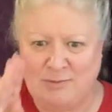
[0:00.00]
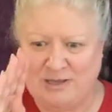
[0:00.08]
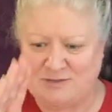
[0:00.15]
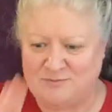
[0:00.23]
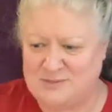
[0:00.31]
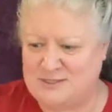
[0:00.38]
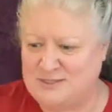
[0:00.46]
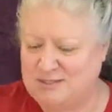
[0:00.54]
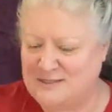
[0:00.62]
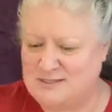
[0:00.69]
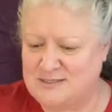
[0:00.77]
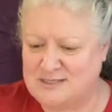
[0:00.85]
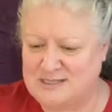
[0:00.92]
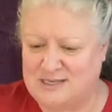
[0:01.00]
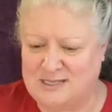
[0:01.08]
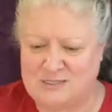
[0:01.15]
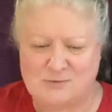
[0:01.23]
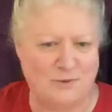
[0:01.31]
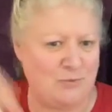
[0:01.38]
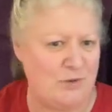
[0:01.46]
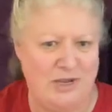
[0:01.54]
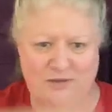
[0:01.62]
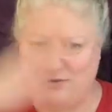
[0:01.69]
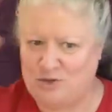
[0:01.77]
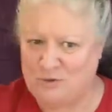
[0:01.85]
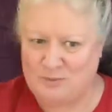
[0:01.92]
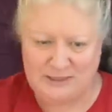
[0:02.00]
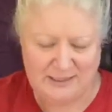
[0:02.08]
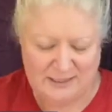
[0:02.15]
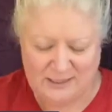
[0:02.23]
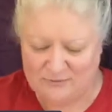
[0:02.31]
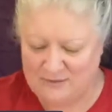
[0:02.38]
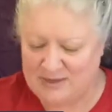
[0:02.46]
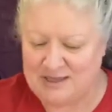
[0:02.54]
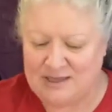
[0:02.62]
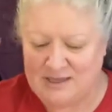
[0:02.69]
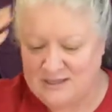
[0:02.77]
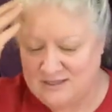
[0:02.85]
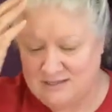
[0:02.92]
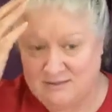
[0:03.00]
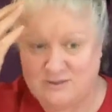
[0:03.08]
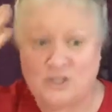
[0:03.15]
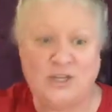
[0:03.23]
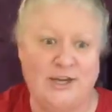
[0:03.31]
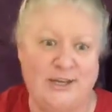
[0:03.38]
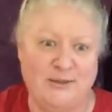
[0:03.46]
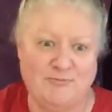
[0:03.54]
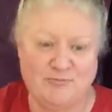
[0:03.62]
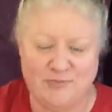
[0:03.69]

pass from this existence to the next one, whatever you believe, you die.